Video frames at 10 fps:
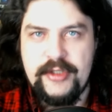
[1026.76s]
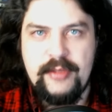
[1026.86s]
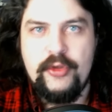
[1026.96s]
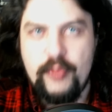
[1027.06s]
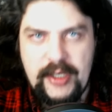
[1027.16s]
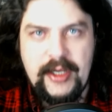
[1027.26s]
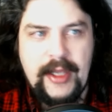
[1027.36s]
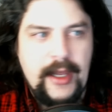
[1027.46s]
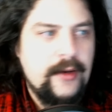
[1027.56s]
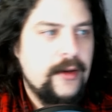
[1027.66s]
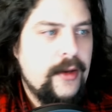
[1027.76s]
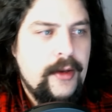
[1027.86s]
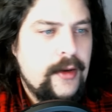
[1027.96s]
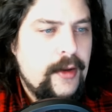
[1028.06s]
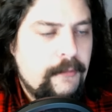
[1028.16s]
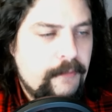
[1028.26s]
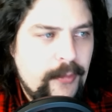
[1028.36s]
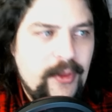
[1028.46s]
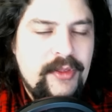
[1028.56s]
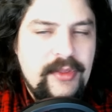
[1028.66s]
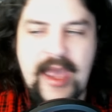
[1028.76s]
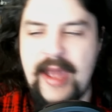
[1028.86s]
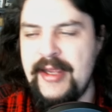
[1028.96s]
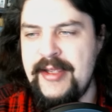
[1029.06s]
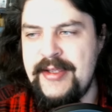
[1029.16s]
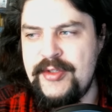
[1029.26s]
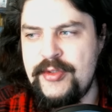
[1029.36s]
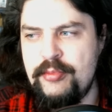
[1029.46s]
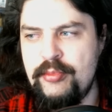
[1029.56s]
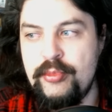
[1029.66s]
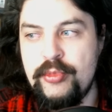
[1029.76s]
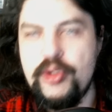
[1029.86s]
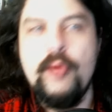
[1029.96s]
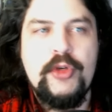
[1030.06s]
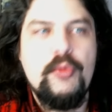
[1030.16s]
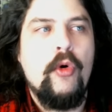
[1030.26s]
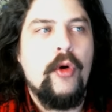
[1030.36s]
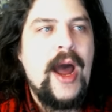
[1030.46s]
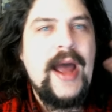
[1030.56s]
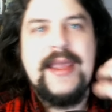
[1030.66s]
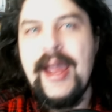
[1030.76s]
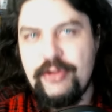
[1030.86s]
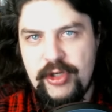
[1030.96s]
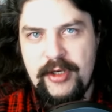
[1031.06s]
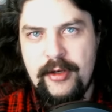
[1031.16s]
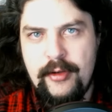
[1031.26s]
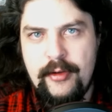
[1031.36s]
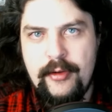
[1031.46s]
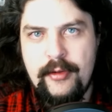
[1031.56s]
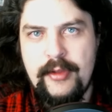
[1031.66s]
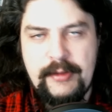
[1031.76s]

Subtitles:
in between again. That is so much more eye-catching than